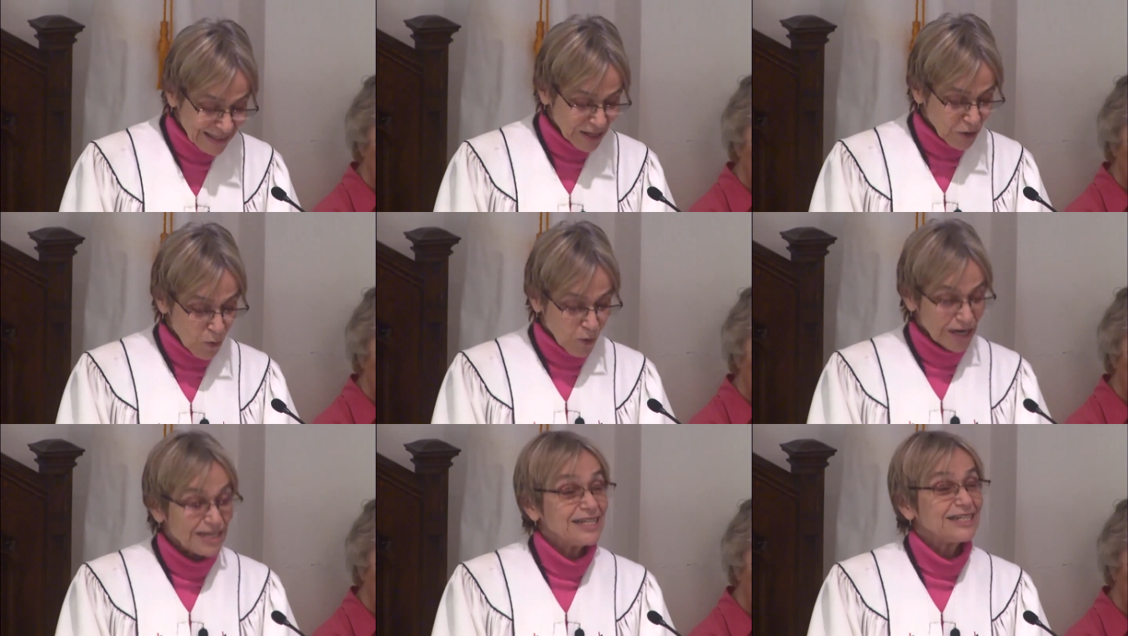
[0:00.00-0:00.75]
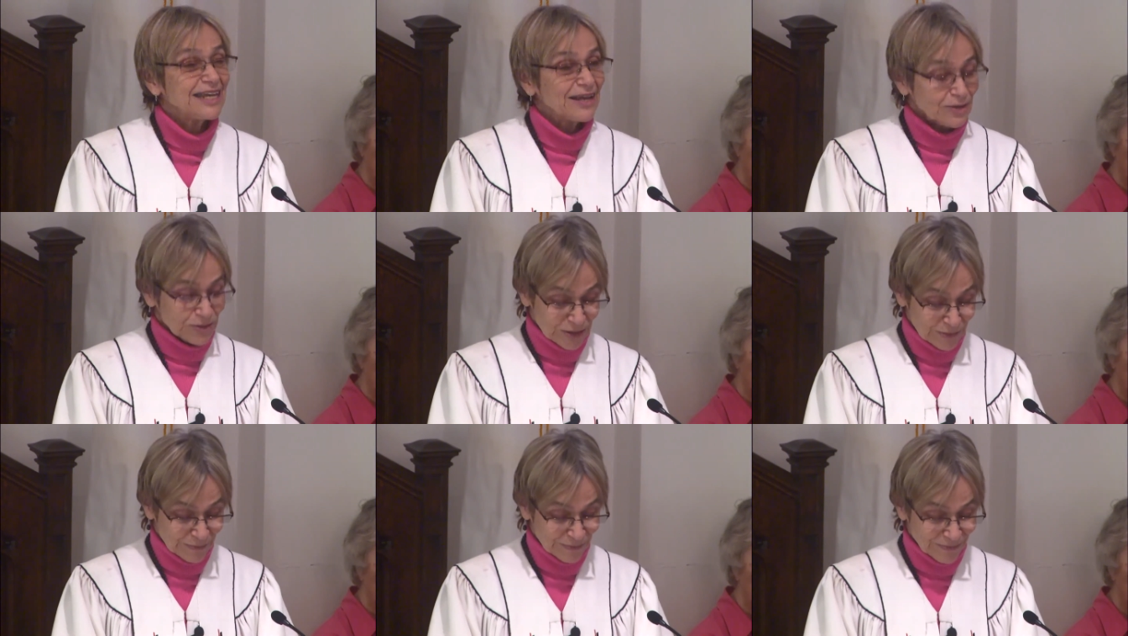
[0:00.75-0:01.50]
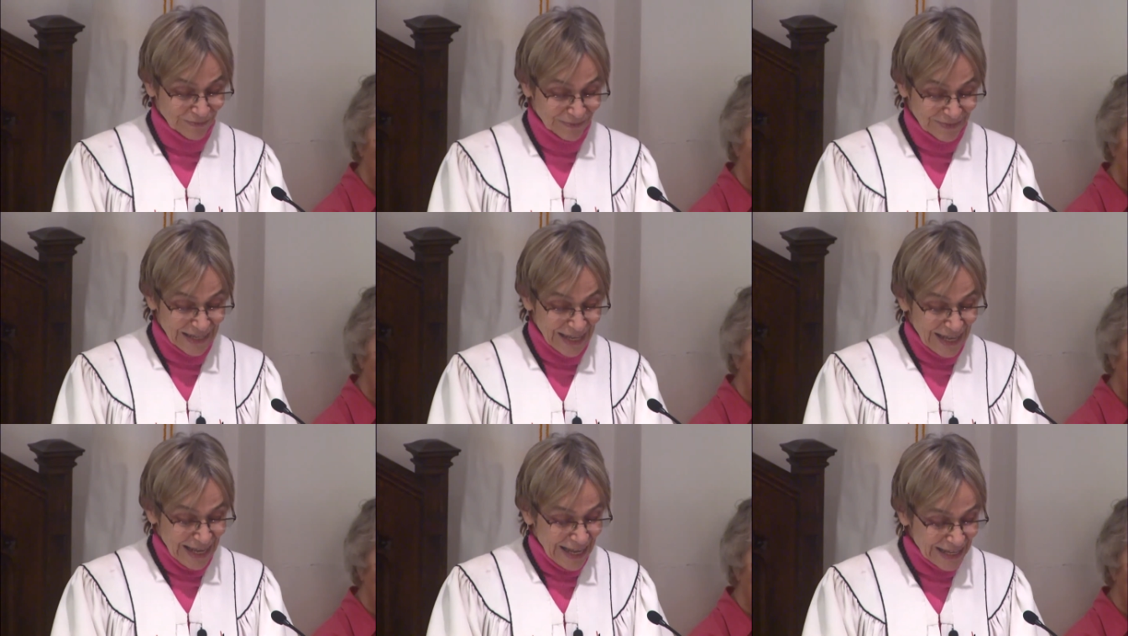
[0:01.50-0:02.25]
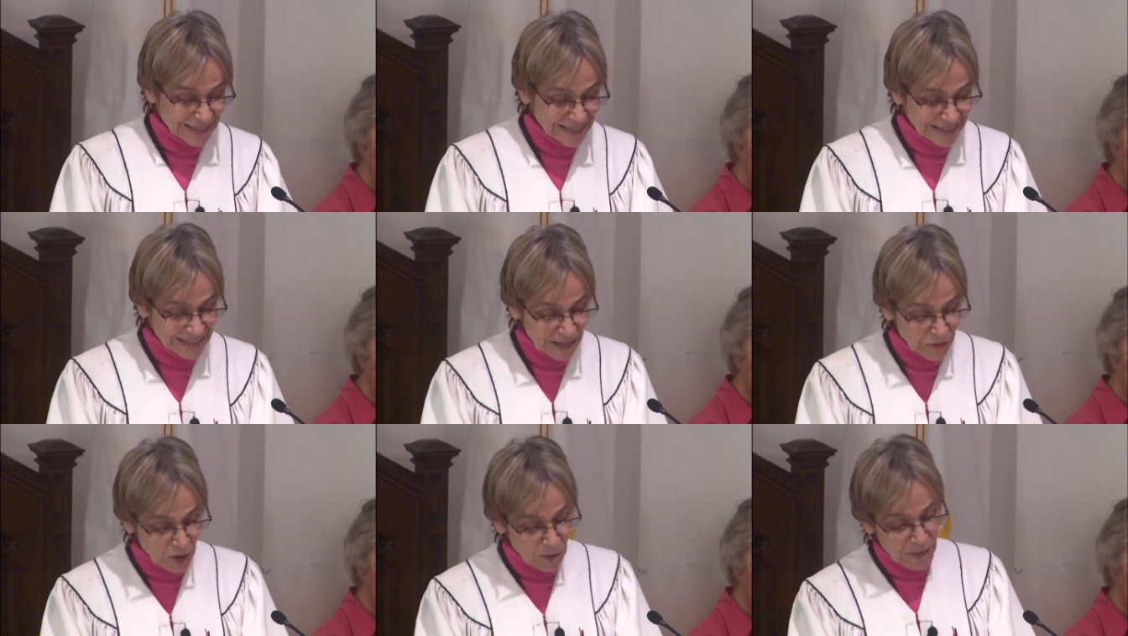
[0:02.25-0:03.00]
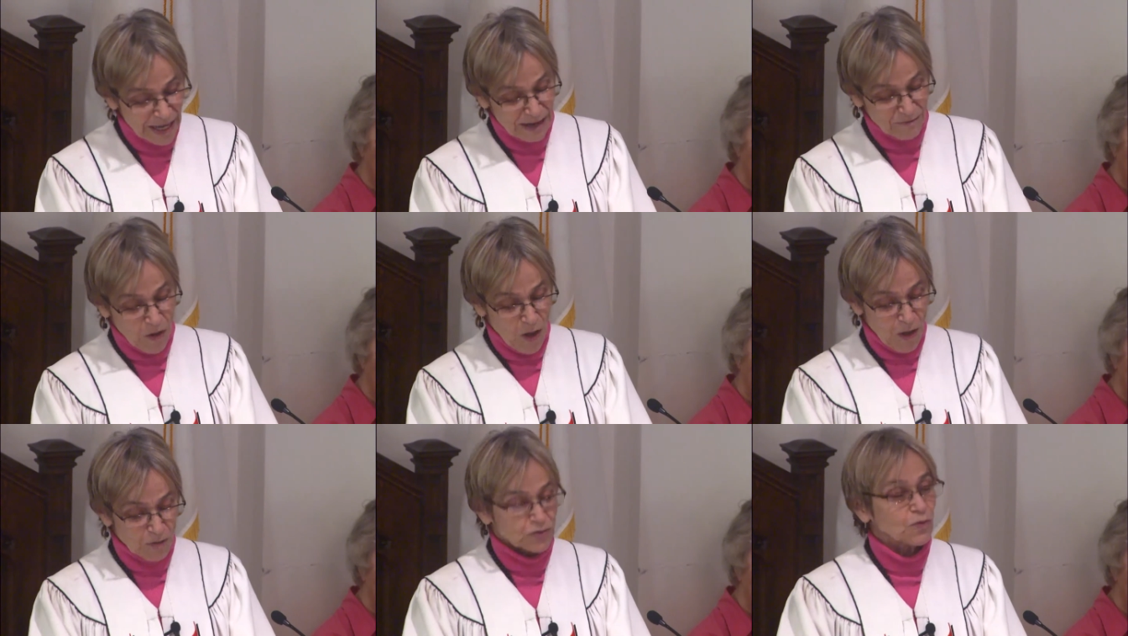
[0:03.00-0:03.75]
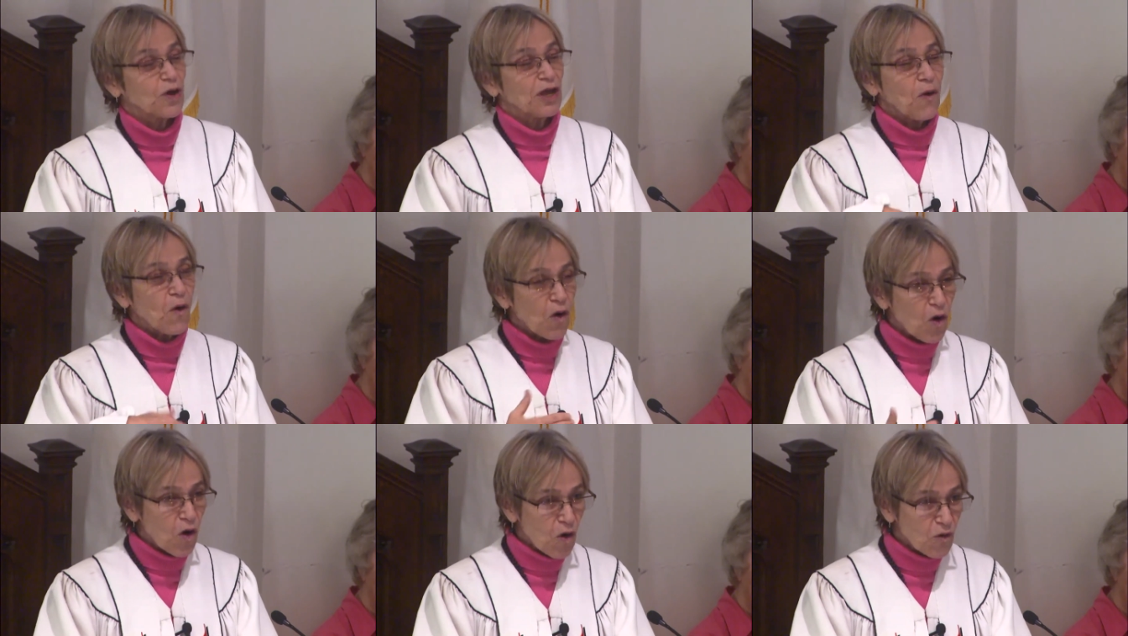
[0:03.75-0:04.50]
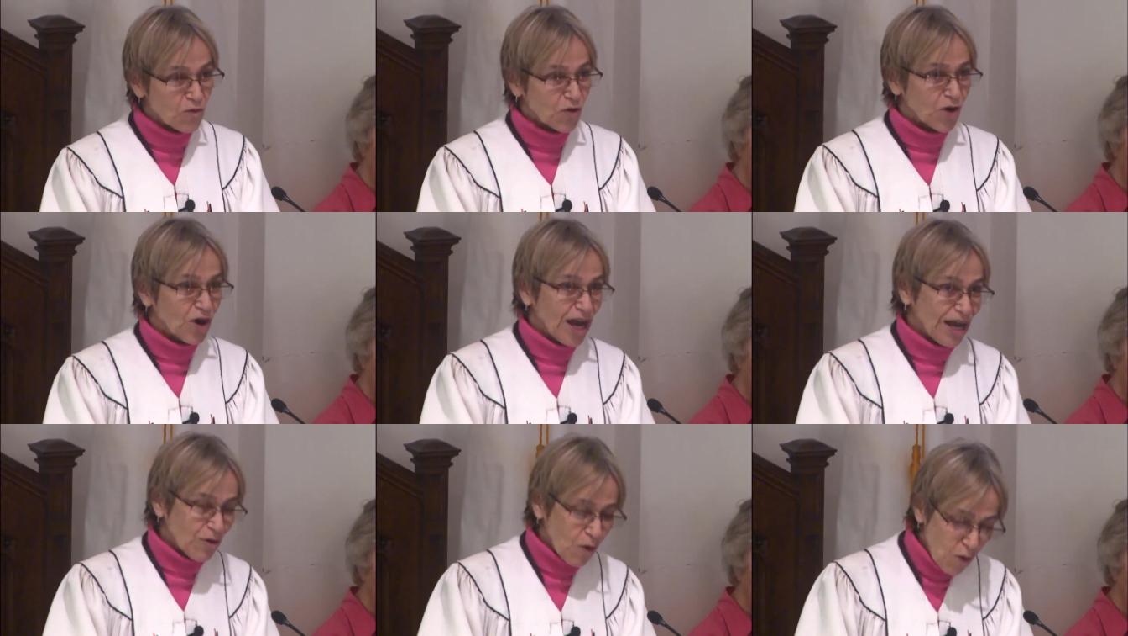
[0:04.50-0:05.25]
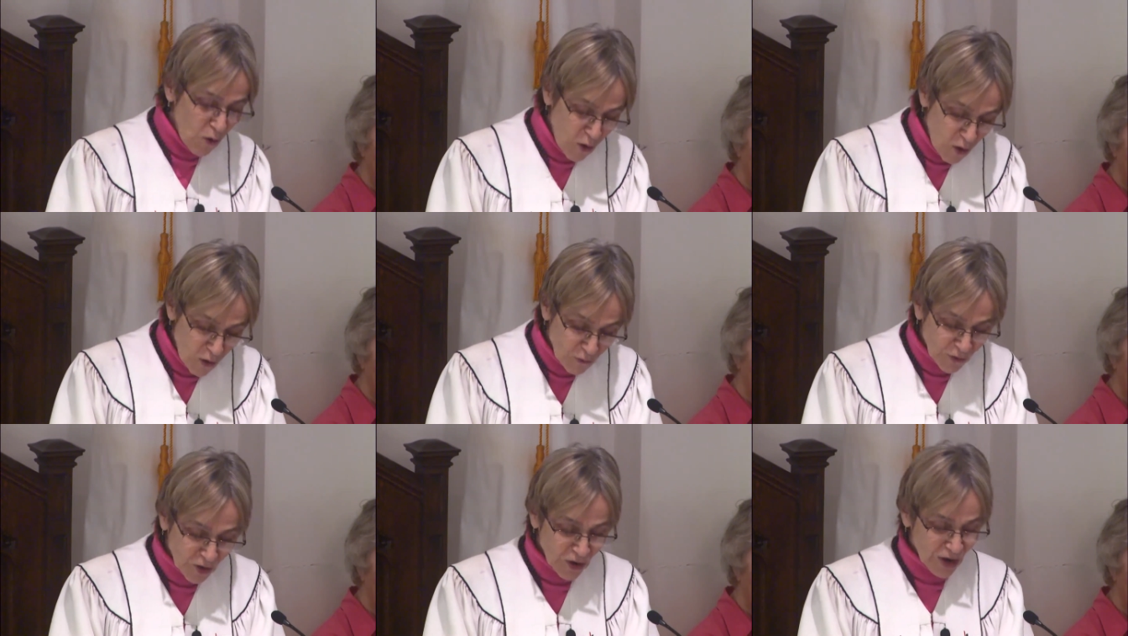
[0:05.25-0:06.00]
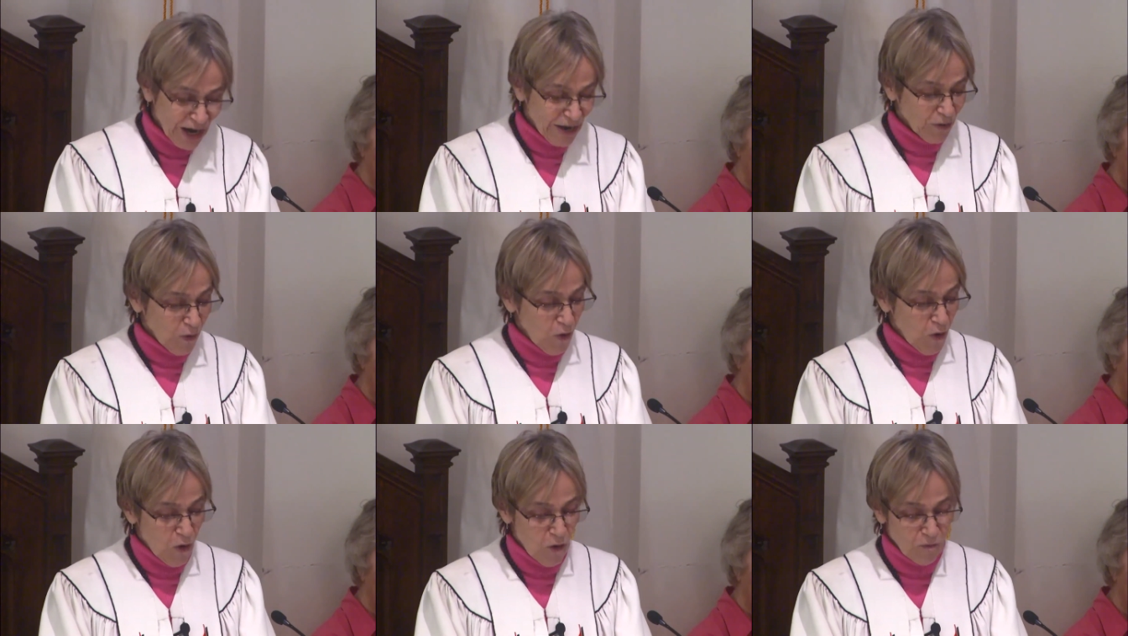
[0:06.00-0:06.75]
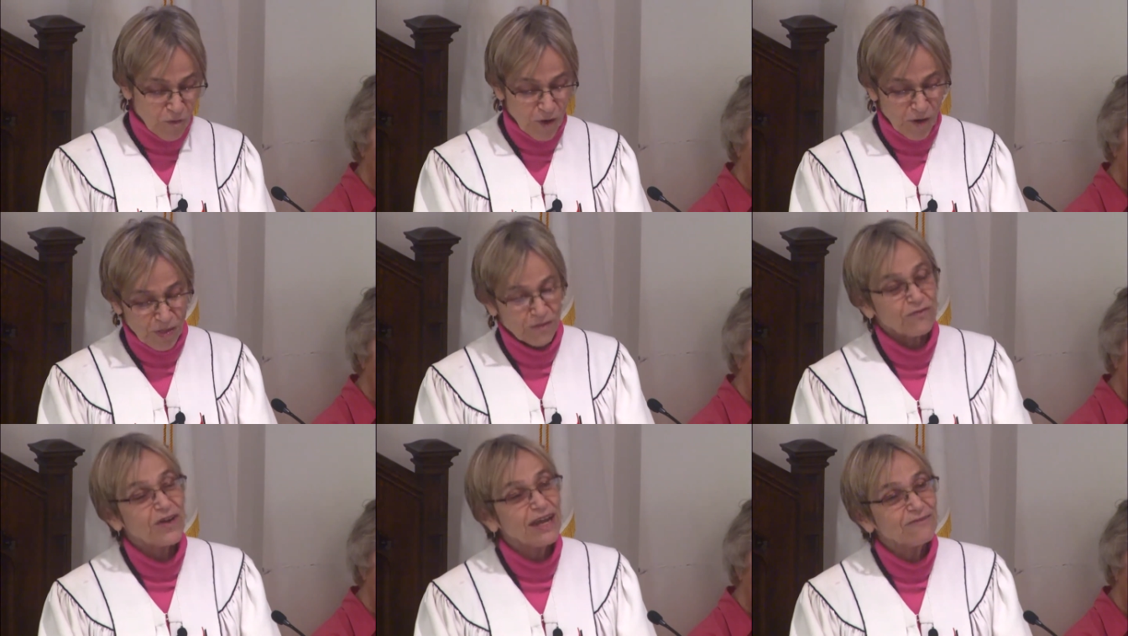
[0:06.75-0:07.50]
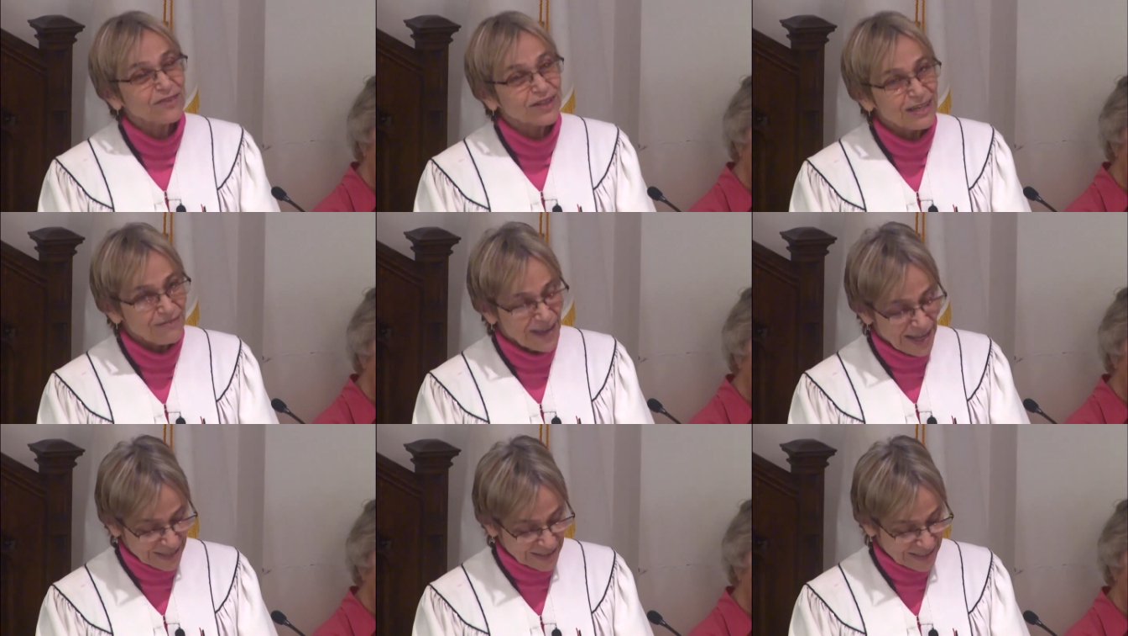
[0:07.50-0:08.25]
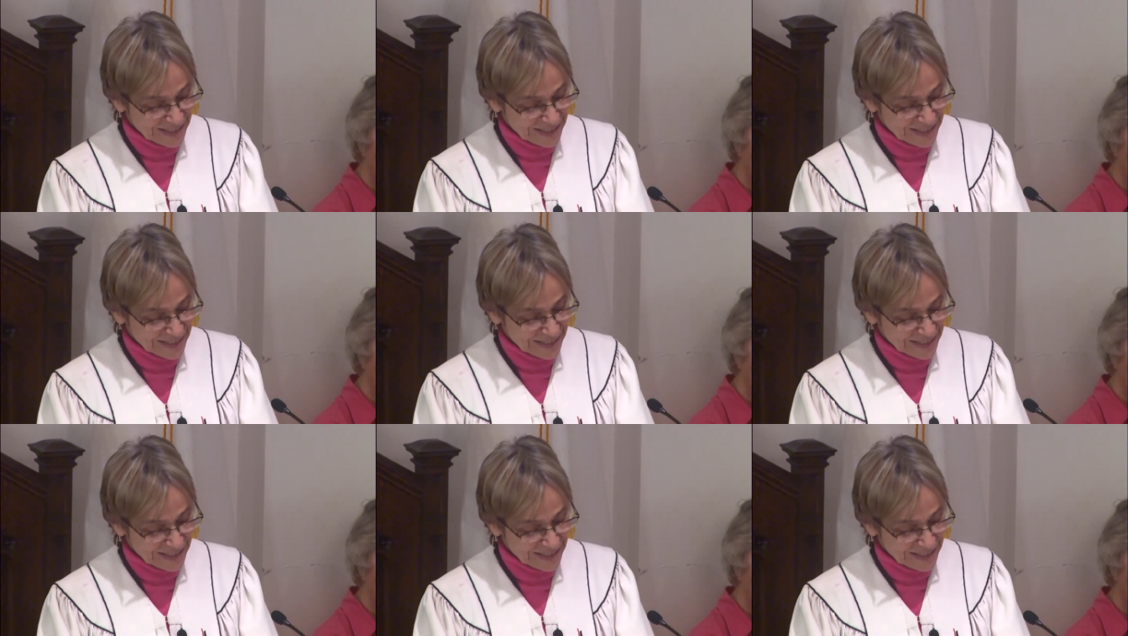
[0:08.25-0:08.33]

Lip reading: the gory details. It's the syndrome that involves going over and over and over the fateful events